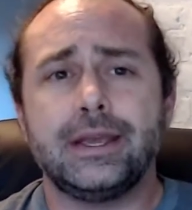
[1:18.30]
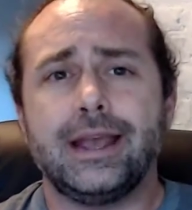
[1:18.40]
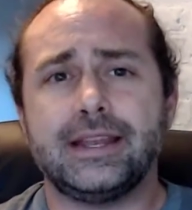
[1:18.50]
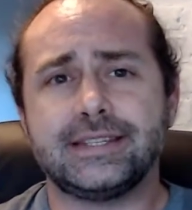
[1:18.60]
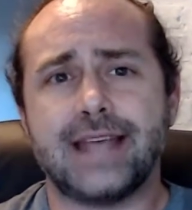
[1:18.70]

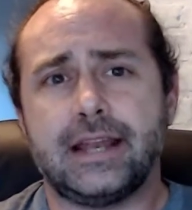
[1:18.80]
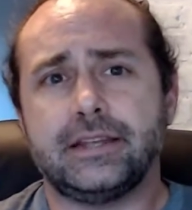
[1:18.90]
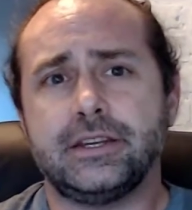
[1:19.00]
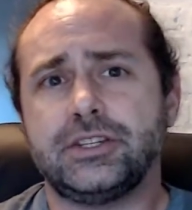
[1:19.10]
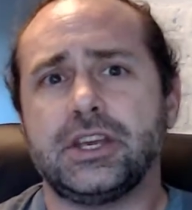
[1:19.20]
I decided
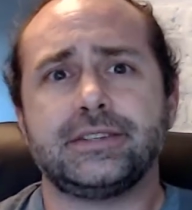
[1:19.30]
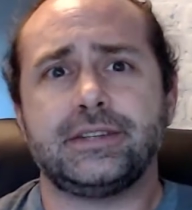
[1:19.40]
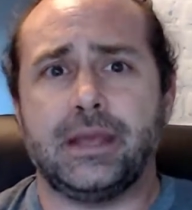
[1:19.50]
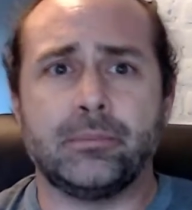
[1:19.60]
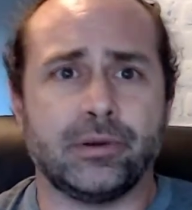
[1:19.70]
to
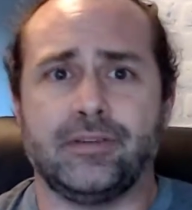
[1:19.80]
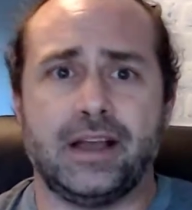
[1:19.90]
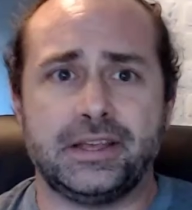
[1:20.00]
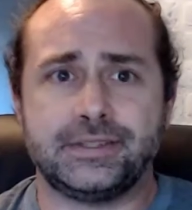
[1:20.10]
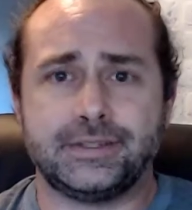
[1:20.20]
just
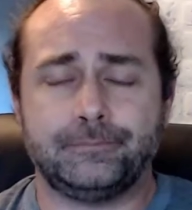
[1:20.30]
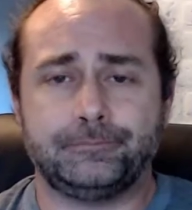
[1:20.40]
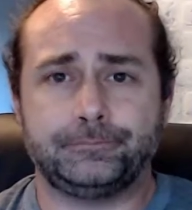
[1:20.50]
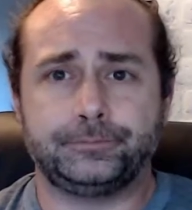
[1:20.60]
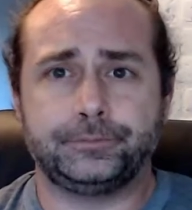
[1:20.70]
improvise.
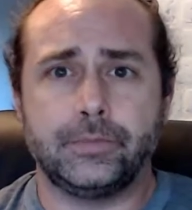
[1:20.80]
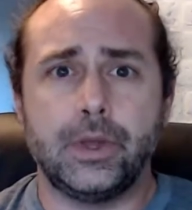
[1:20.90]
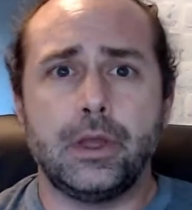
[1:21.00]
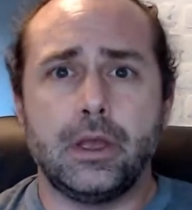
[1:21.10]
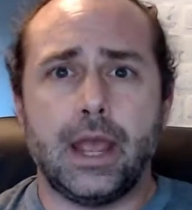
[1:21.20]

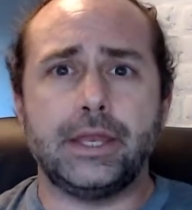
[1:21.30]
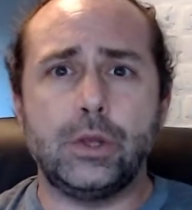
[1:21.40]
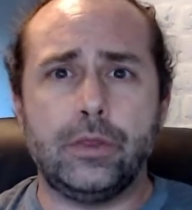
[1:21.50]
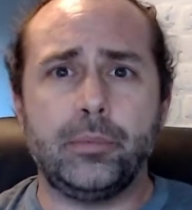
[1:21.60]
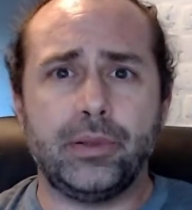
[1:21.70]
I
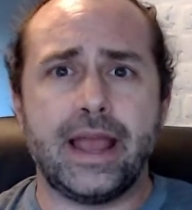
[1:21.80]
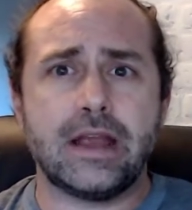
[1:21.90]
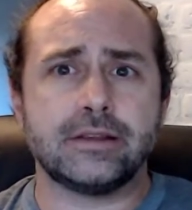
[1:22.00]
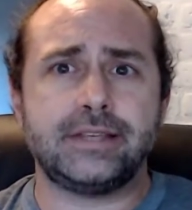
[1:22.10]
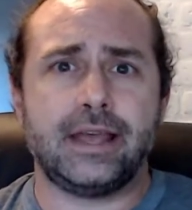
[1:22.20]
knew the
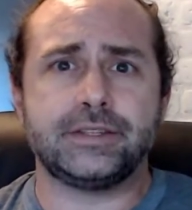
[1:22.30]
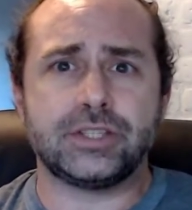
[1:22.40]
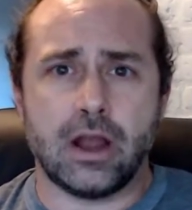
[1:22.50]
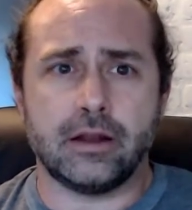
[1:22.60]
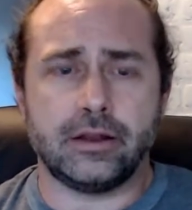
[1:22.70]
players had
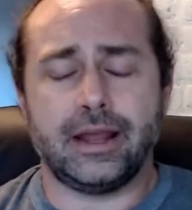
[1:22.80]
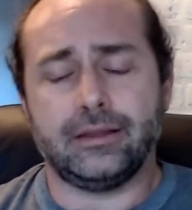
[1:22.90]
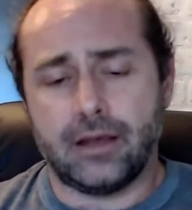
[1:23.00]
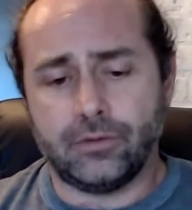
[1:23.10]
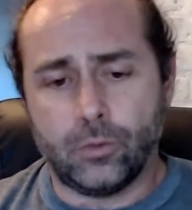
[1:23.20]
started at
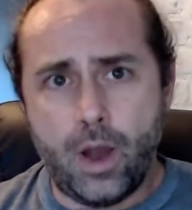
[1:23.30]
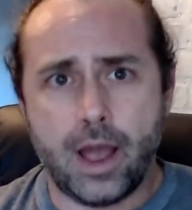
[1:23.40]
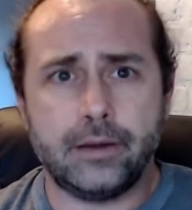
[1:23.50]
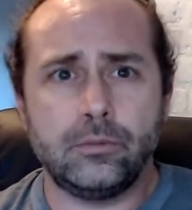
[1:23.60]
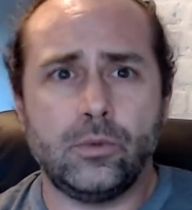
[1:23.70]
level
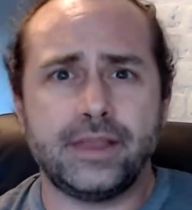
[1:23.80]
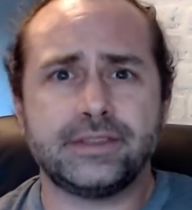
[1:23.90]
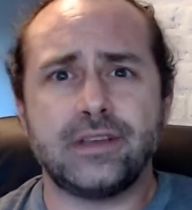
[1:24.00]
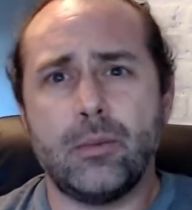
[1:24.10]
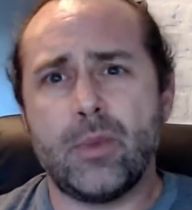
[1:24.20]
1 with
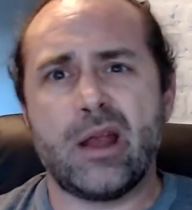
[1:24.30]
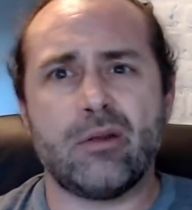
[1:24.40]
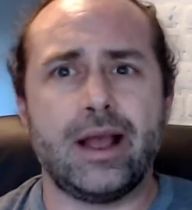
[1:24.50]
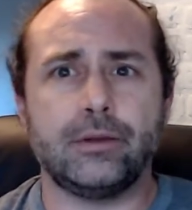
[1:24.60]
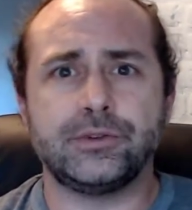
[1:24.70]
somewhere
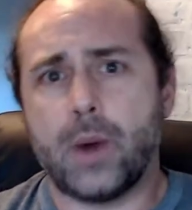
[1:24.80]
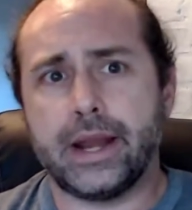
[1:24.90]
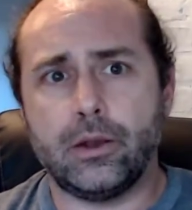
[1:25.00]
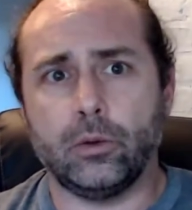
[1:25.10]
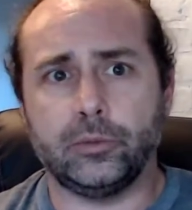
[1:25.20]
around 20
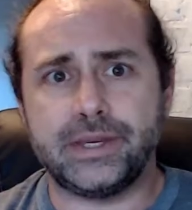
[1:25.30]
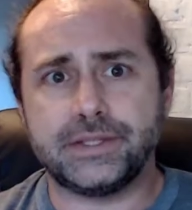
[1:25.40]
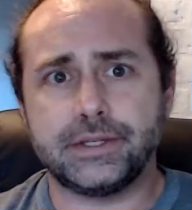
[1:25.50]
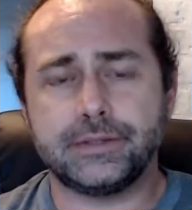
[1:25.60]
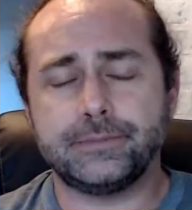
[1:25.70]
gold
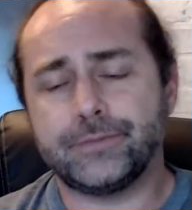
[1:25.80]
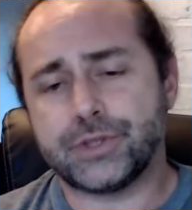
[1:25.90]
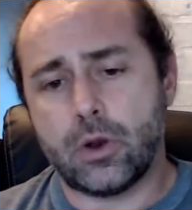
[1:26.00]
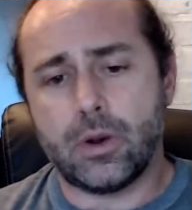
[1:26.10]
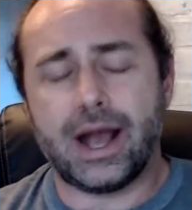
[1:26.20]
pieces,
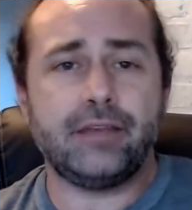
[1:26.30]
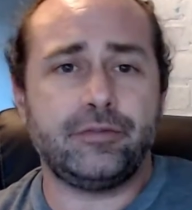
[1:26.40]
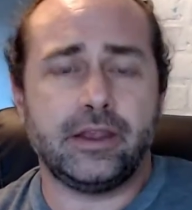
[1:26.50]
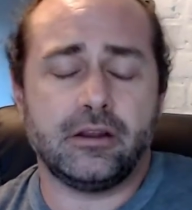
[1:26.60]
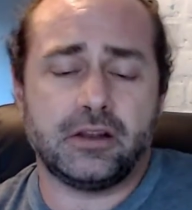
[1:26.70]
so I
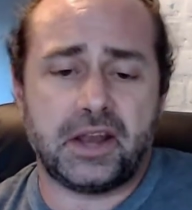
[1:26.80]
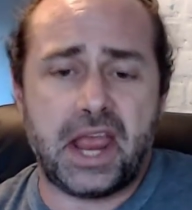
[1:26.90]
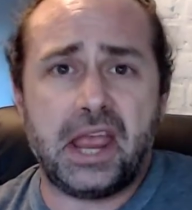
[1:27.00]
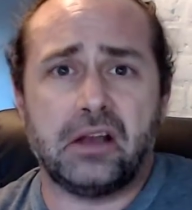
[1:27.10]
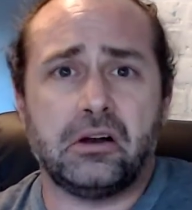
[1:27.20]
figured an
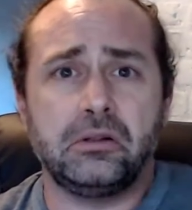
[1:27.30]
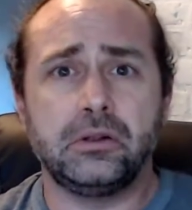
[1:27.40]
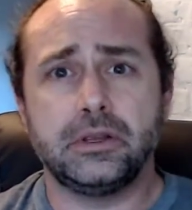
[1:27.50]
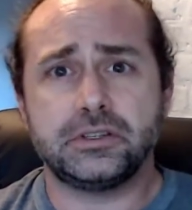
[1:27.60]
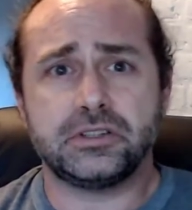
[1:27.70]
ale
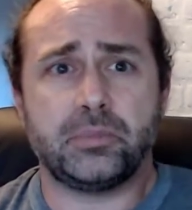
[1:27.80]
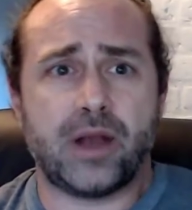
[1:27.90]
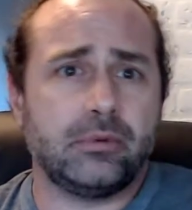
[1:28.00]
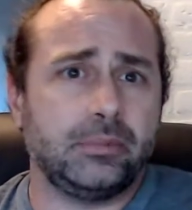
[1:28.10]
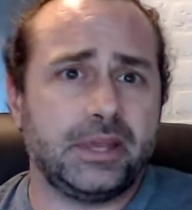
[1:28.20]
should
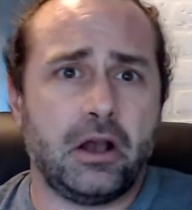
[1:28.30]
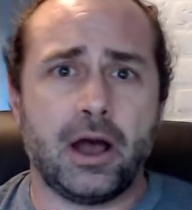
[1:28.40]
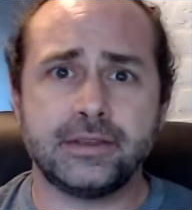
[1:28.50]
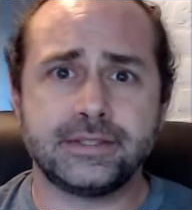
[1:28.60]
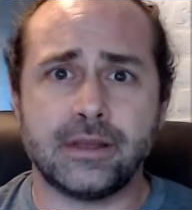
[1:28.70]
probably
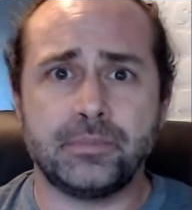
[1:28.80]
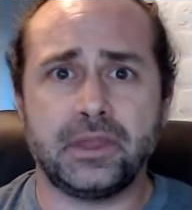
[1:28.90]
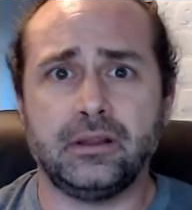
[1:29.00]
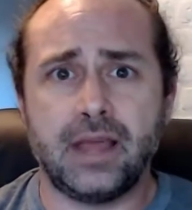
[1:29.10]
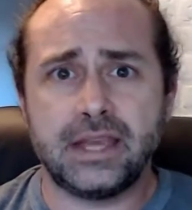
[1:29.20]
cost
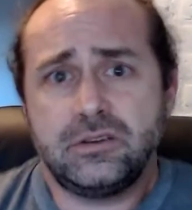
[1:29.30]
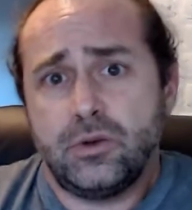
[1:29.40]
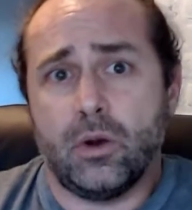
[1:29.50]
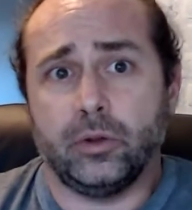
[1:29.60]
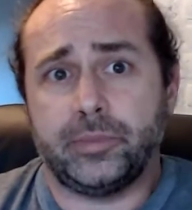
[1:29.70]
something like 2
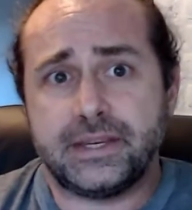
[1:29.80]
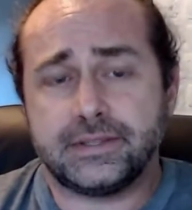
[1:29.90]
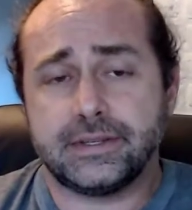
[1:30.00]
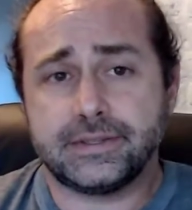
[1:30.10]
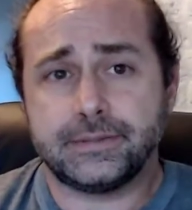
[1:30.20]
gold
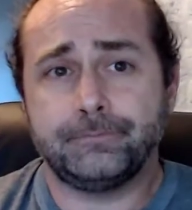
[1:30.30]
pieces.